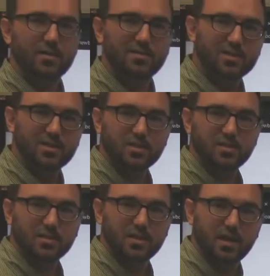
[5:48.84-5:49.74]
This
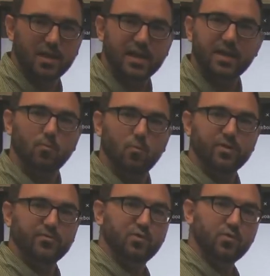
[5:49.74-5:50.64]
is, again,
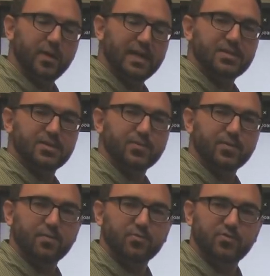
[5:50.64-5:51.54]
one of 2 ways that
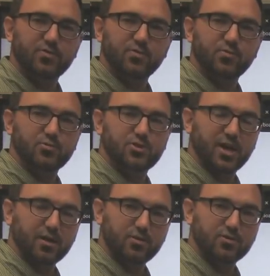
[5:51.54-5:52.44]
you're able to
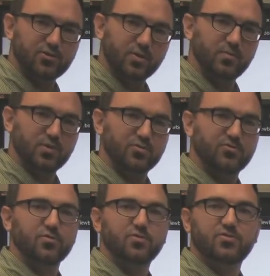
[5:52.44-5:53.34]
share your screen with your
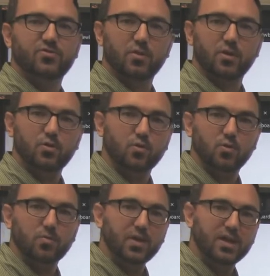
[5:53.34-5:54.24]
students during a
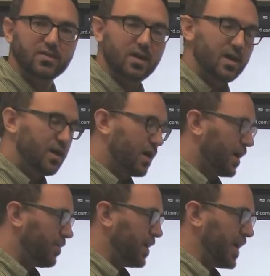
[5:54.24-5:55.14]
Google Meet.
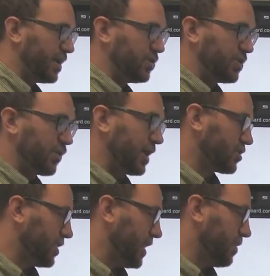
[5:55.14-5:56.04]
And they're
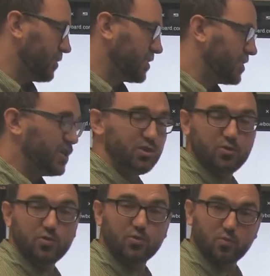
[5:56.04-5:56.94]
actually able to see
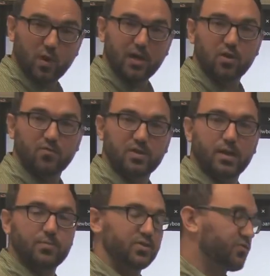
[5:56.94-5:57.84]
you right over
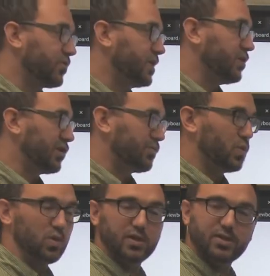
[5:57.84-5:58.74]
top of the screen. You can
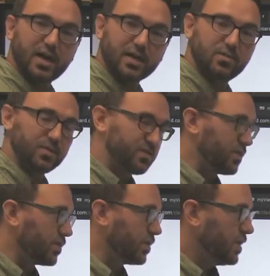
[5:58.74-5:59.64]
pull in documents
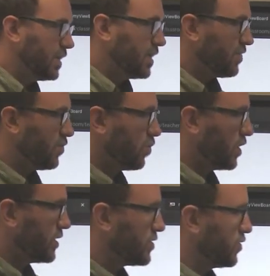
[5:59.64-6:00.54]
here if you
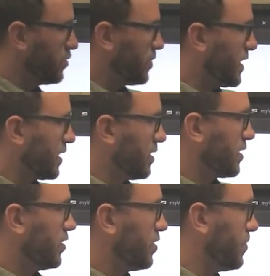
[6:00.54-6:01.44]
wanted to by clicking on the